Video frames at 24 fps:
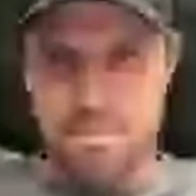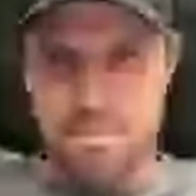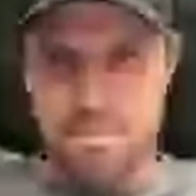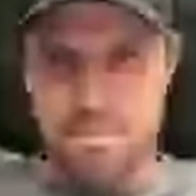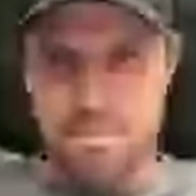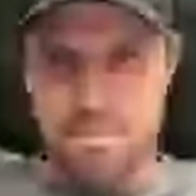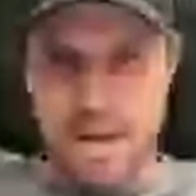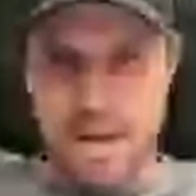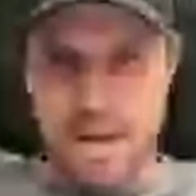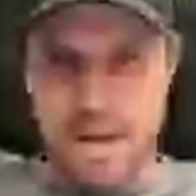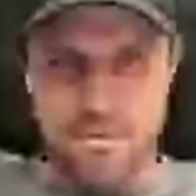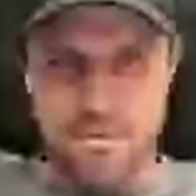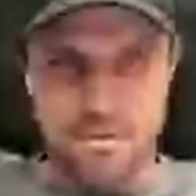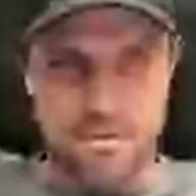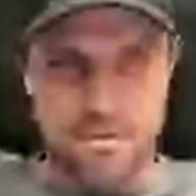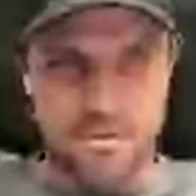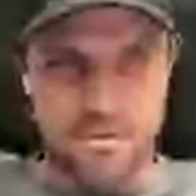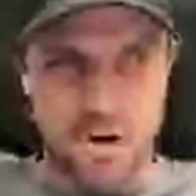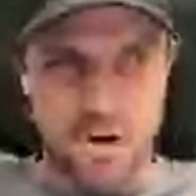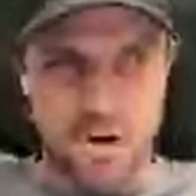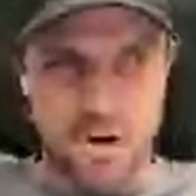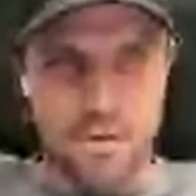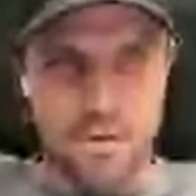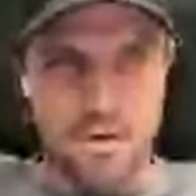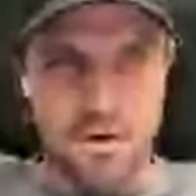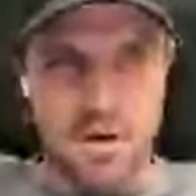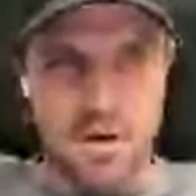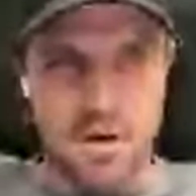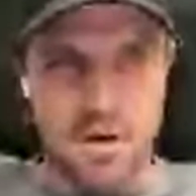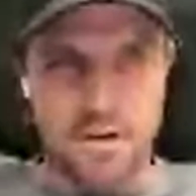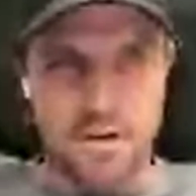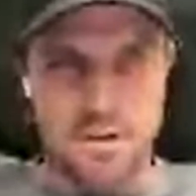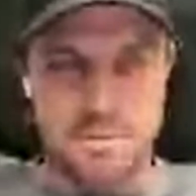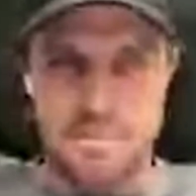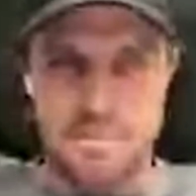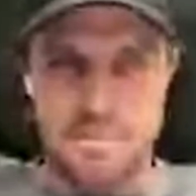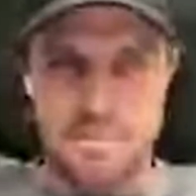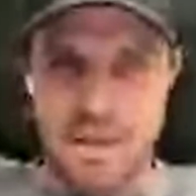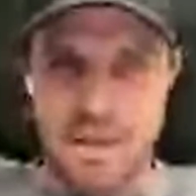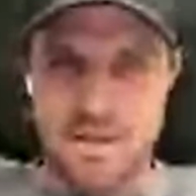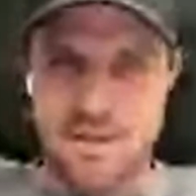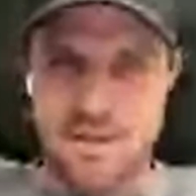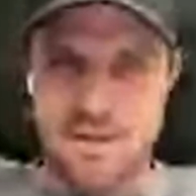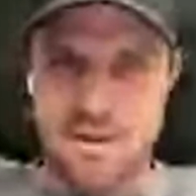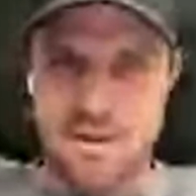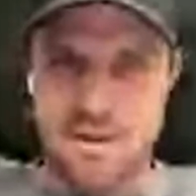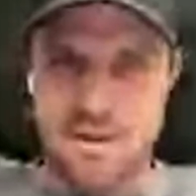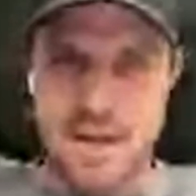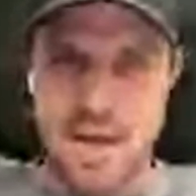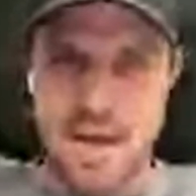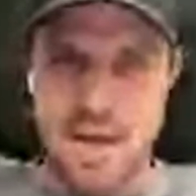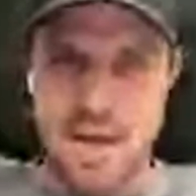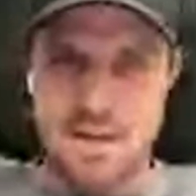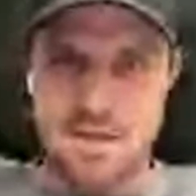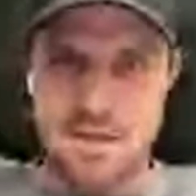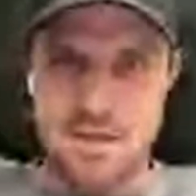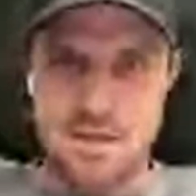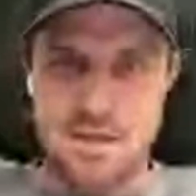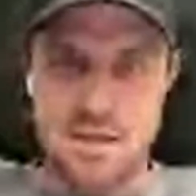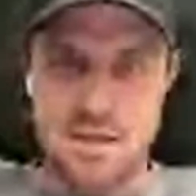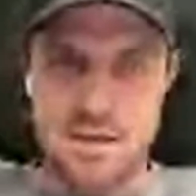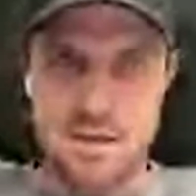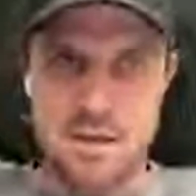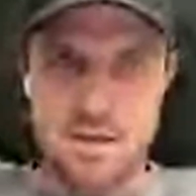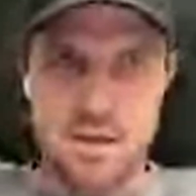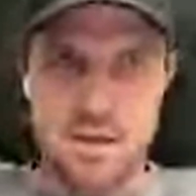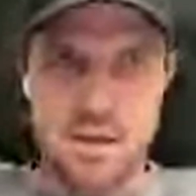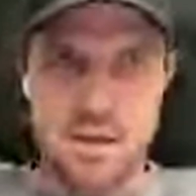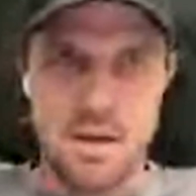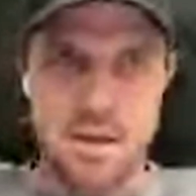that photograph that's better than the next, that